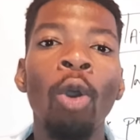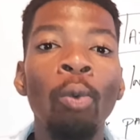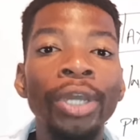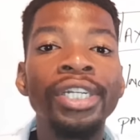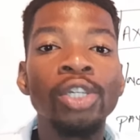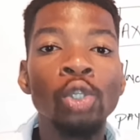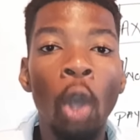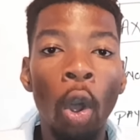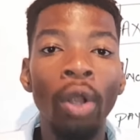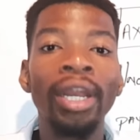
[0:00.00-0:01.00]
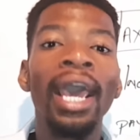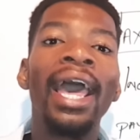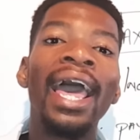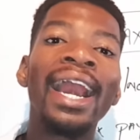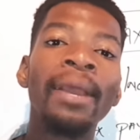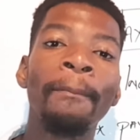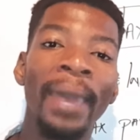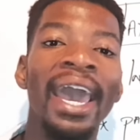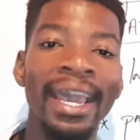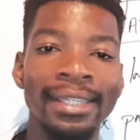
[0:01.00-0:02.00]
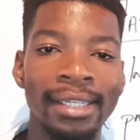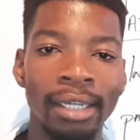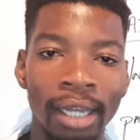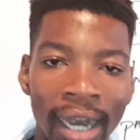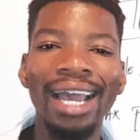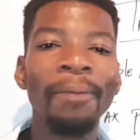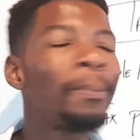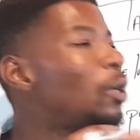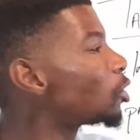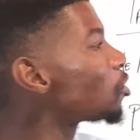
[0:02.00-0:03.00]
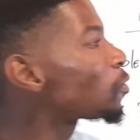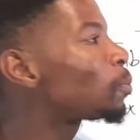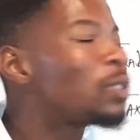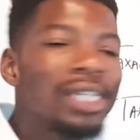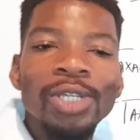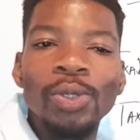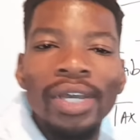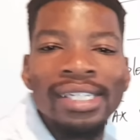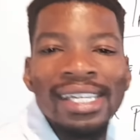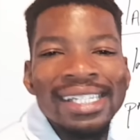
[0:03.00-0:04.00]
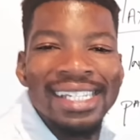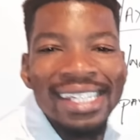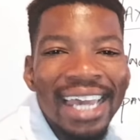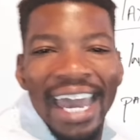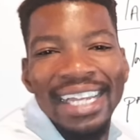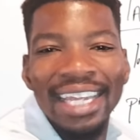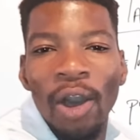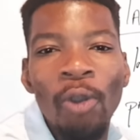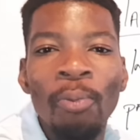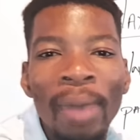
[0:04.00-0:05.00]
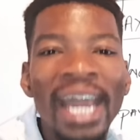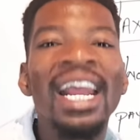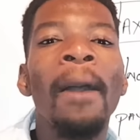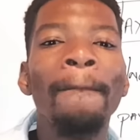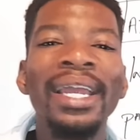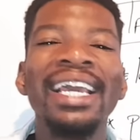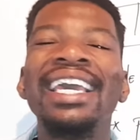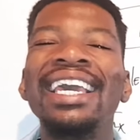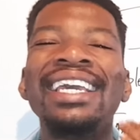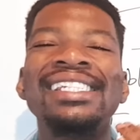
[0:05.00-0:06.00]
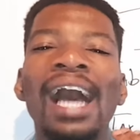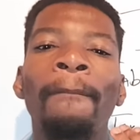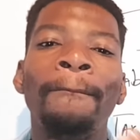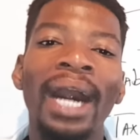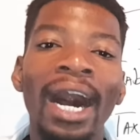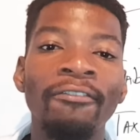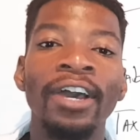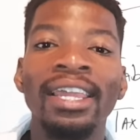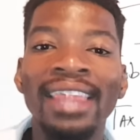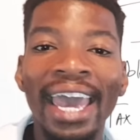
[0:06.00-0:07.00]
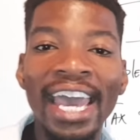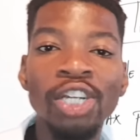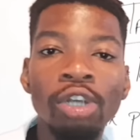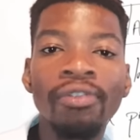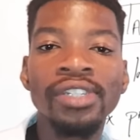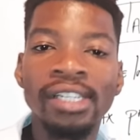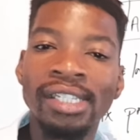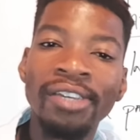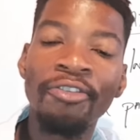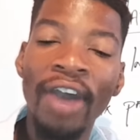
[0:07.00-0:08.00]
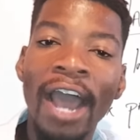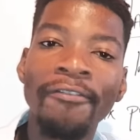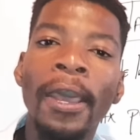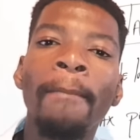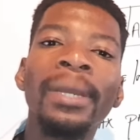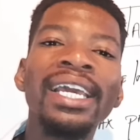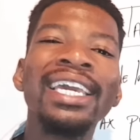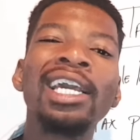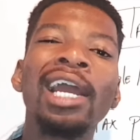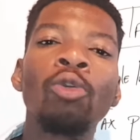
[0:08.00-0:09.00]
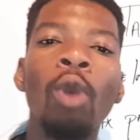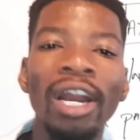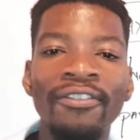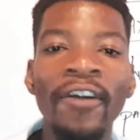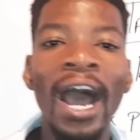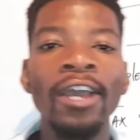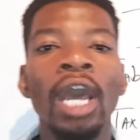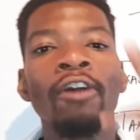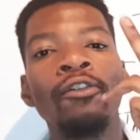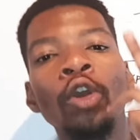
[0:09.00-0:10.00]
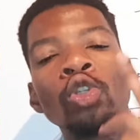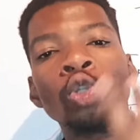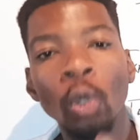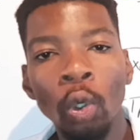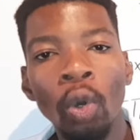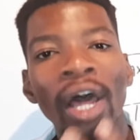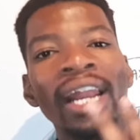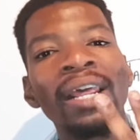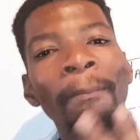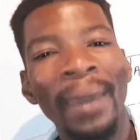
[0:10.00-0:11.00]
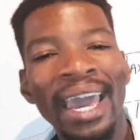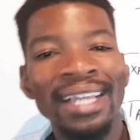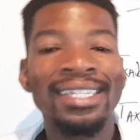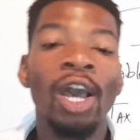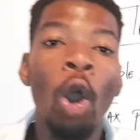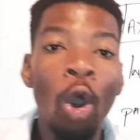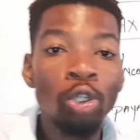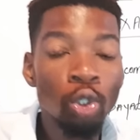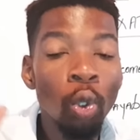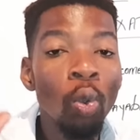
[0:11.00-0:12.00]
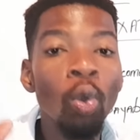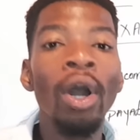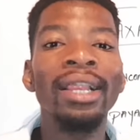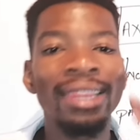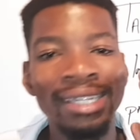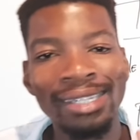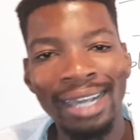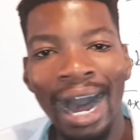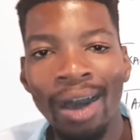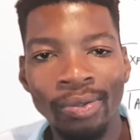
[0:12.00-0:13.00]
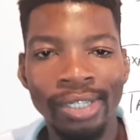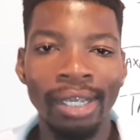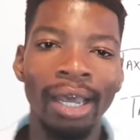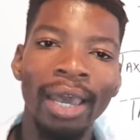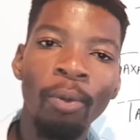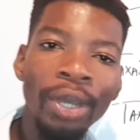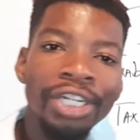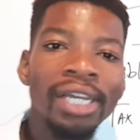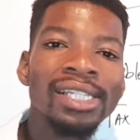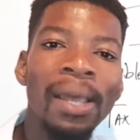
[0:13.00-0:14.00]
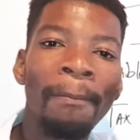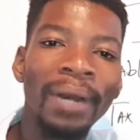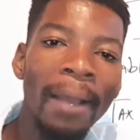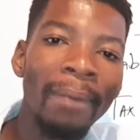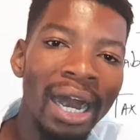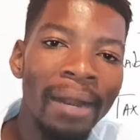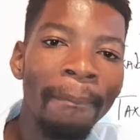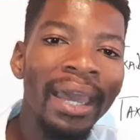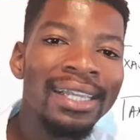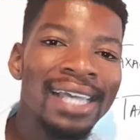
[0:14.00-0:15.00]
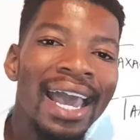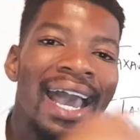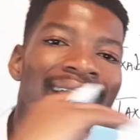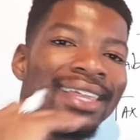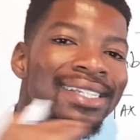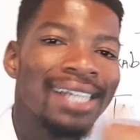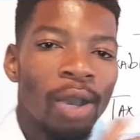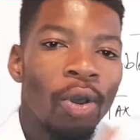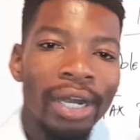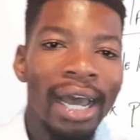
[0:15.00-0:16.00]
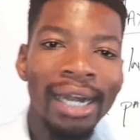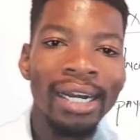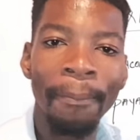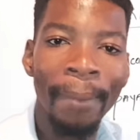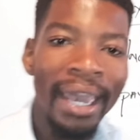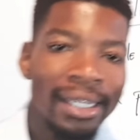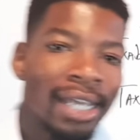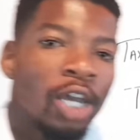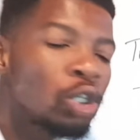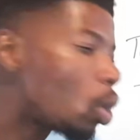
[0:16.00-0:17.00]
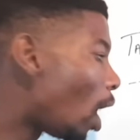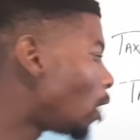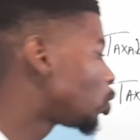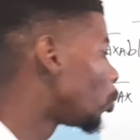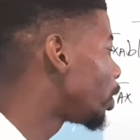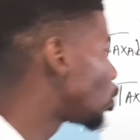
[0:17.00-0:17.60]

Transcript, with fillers: which is called a rebate. And because of Sbusiso is a sixty-eight-year-old man, meaning he is above the age of sixty-five, meaning he can qualify for two rebates or two discounts, which is the primary rebate and the secondary rebate. So how do we